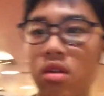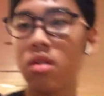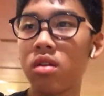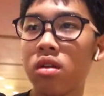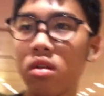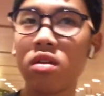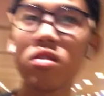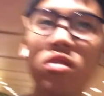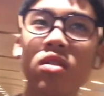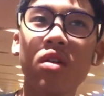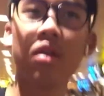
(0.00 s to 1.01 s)

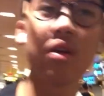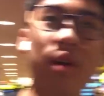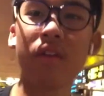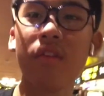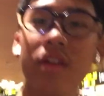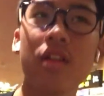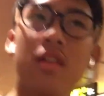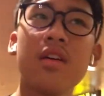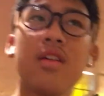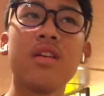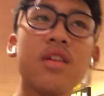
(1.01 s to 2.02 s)
5.30. Okay,
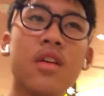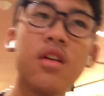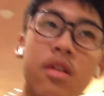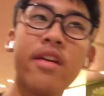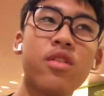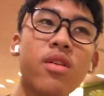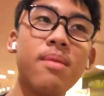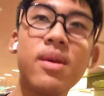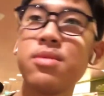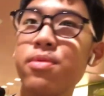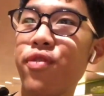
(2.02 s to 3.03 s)
5.30. We're 30
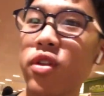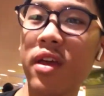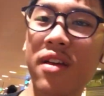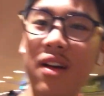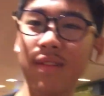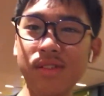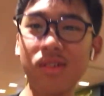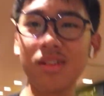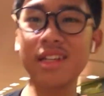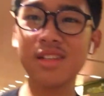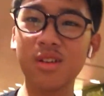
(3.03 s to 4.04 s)
minutes before takeoff, so
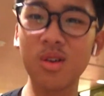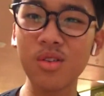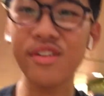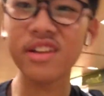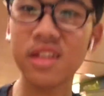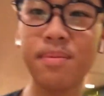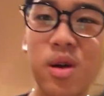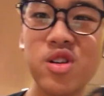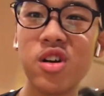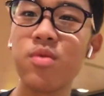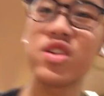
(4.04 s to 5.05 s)
let's go find the
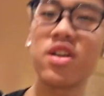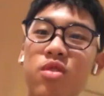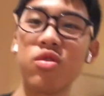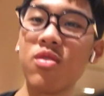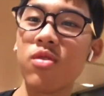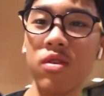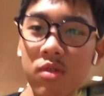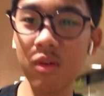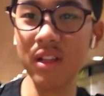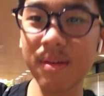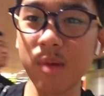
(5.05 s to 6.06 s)
departure hall, which I don't know
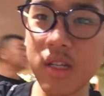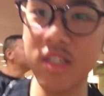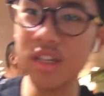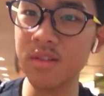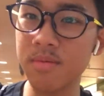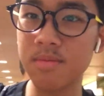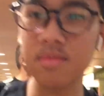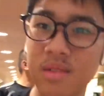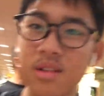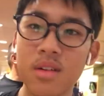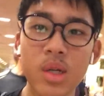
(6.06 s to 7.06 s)
what number is it.
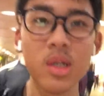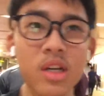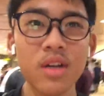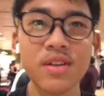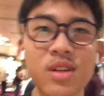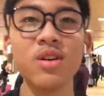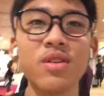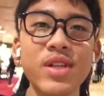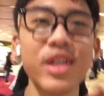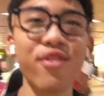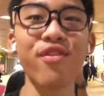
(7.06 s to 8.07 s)
So
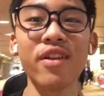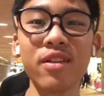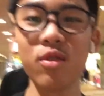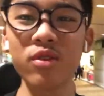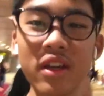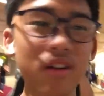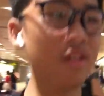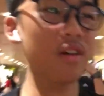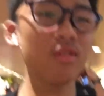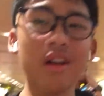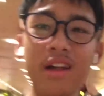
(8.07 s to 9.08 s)
just looking
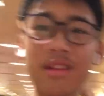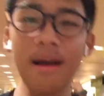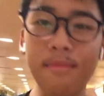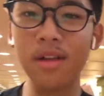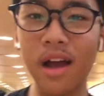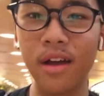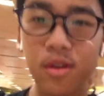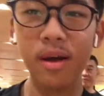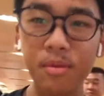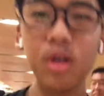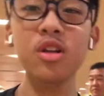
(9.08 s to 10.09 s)
around, I'm not
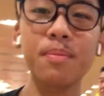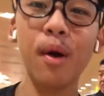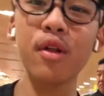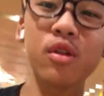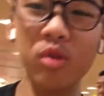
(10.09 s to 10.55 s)
gonna bother